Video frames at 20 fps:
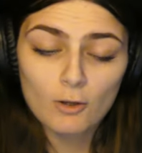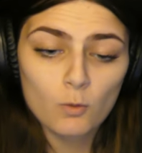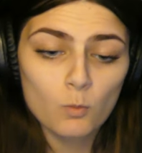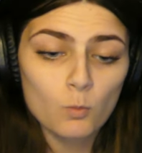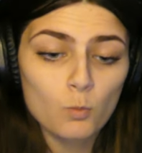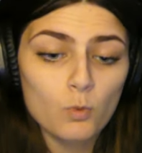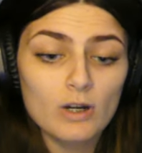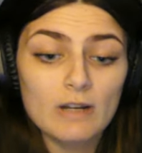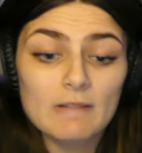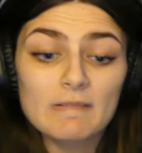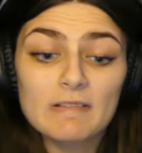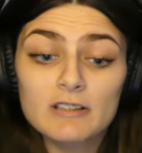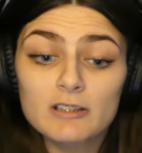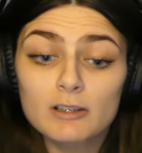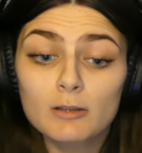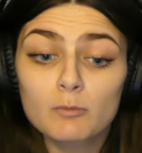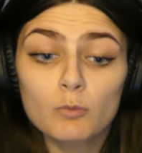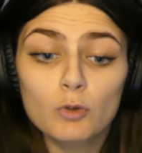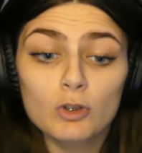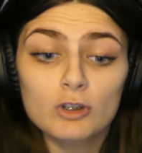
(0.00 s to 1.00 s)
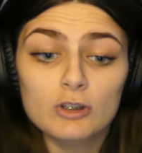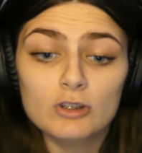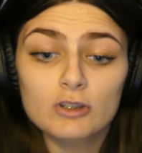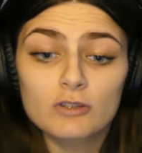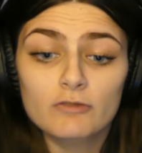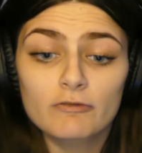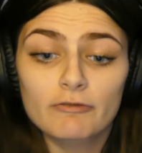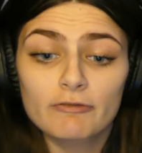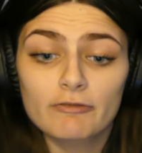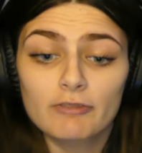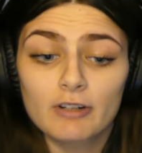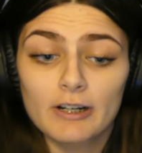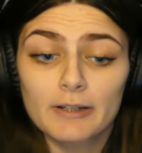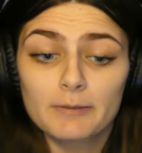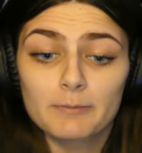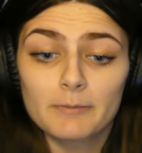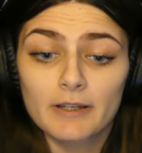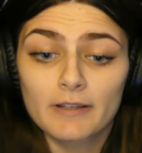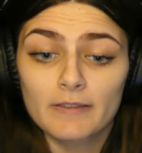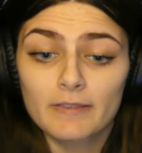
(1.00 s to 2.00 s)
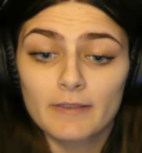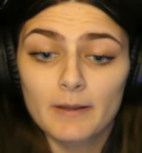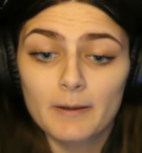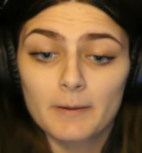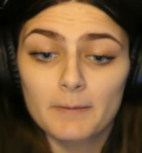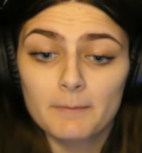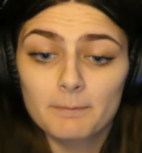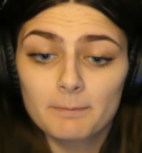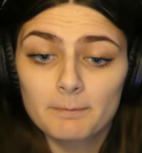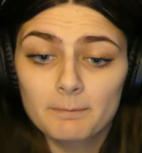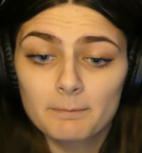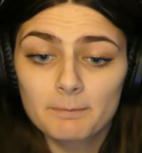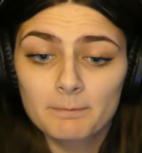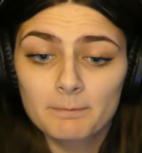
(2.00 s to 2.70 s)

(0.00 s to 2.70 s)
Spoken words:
What if someone's framing them?